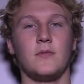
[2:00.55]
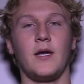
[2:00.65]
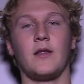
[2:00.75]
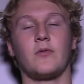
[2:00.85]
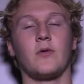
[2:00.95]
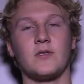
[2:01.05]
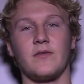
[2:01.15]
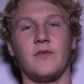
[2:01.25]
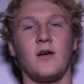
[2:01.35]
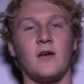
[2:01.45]
And it throws,
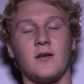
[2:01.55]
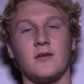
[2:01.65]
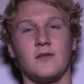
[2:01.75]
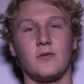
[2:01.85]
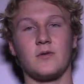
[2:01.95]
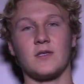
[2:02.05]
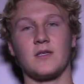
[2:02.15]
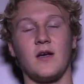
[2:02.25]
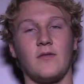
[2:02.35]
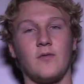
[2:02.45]
it throws
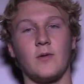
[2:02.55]
us off